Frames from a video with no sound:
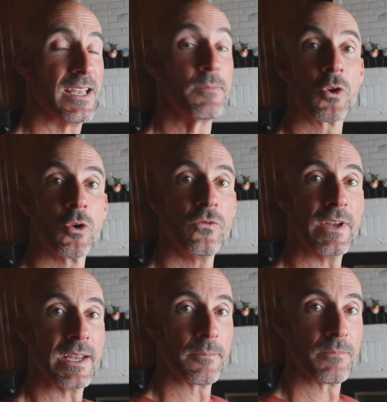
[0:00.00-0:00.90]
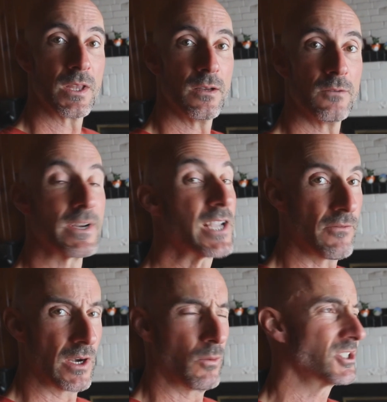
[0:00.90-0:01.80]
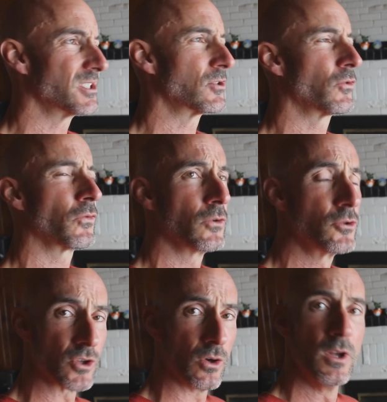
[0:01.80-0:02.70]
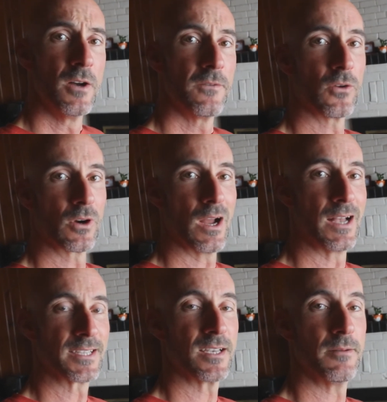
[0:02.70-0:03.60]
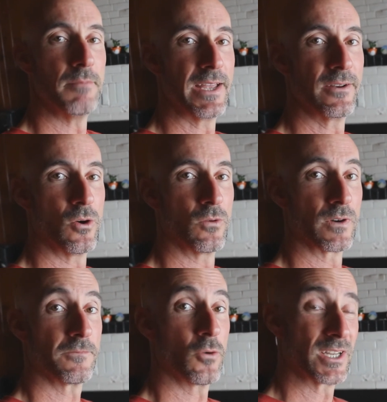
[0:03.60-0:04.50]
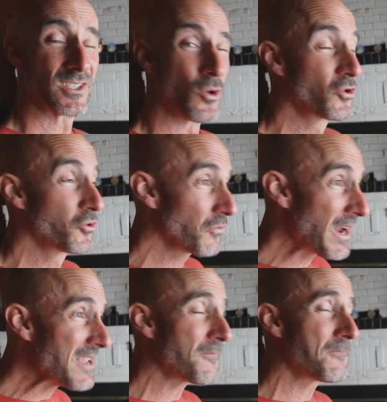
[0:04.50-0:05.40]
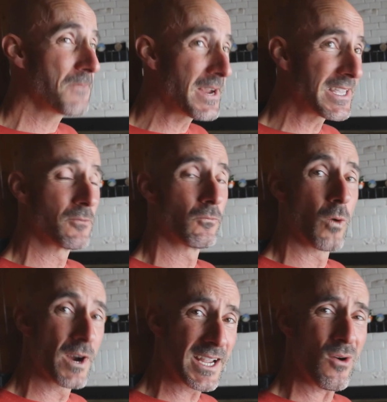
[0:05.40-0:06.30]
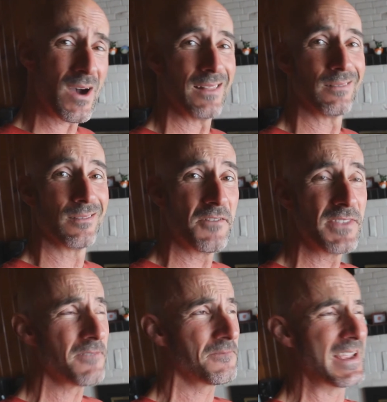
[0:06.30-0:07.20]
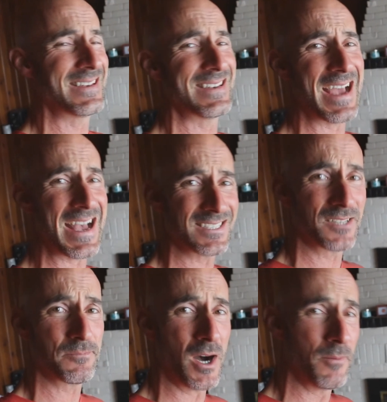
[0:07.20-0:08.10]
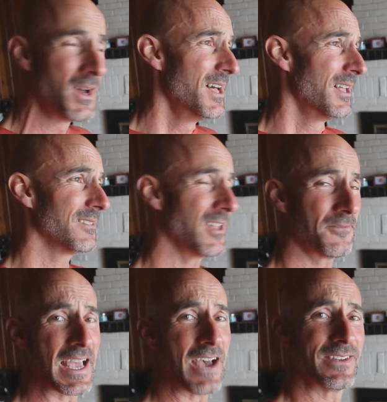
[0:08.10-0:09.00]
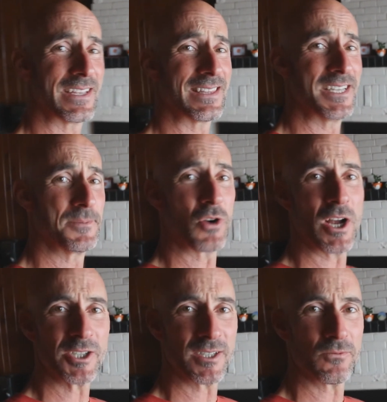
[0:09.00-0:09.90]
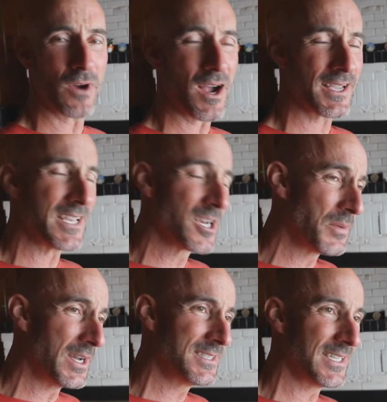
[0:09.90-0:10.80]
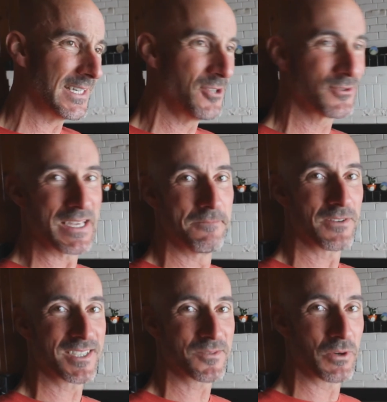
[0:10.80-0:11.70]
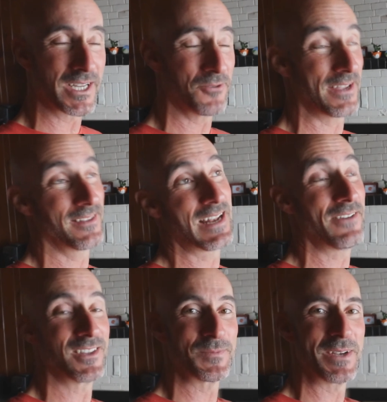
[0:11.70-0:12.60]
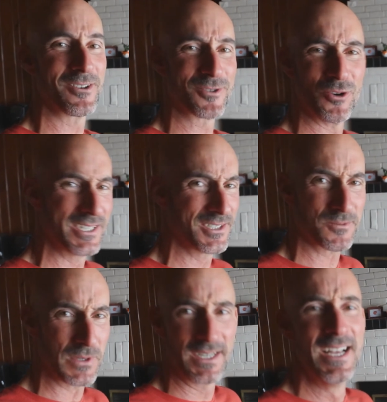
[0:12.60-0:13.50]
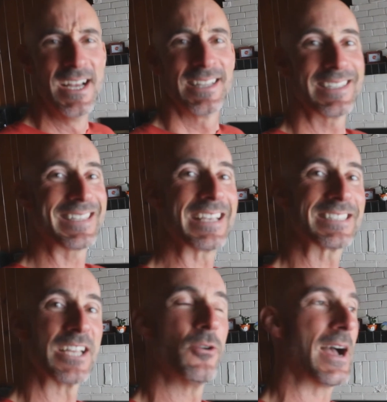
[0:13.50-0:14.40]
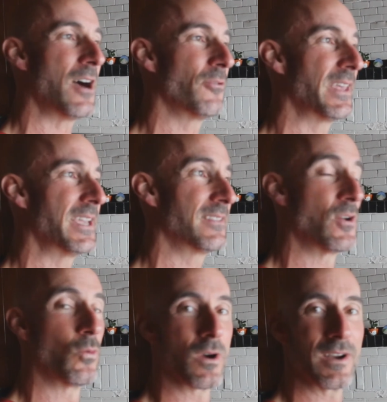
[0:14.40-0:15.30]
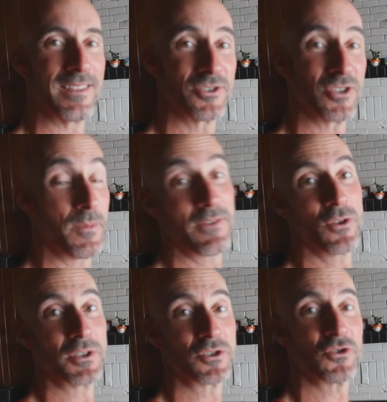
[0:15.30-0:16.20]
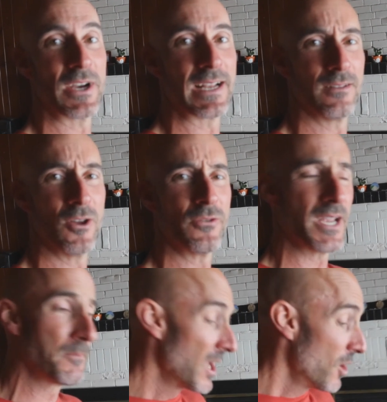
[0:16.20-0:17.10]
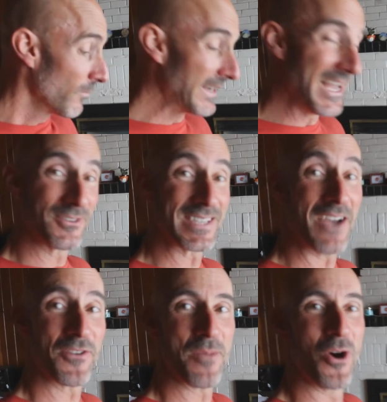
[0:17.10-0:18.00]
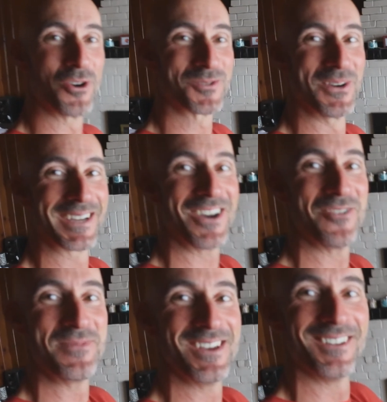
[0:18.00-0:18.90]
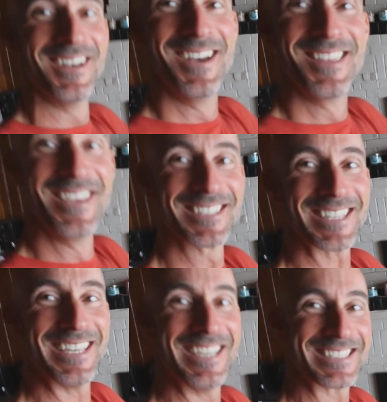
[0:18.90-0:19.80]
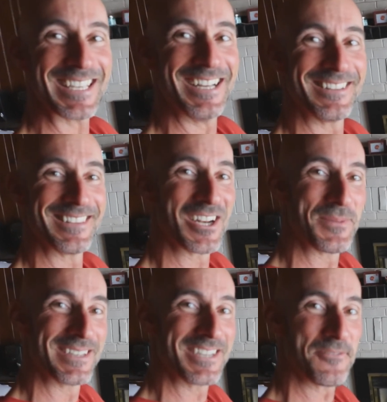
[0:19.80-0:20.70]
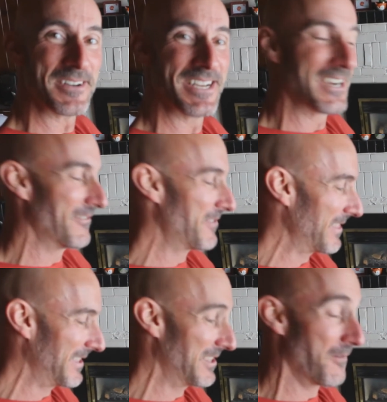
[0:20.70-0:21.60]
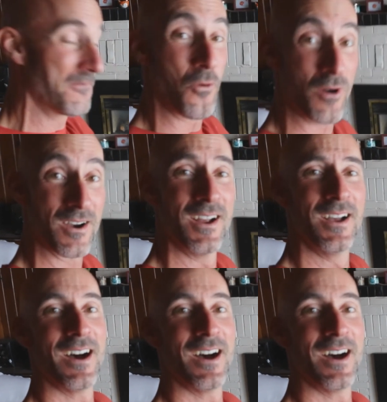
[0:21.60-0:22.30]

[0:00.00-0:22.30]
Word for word: improving recovery, which is crucial for us men over 40. So great freaking workout. I loved it. Fantastic pump. Loved having the Project Rock earbuds in. I used them for this workout rather than having the speakers going. I just wanted to test out how they were in this gym, even though I was training alone there. Right now, time for the post-workout meal. This is a little bit different here. I've got the 4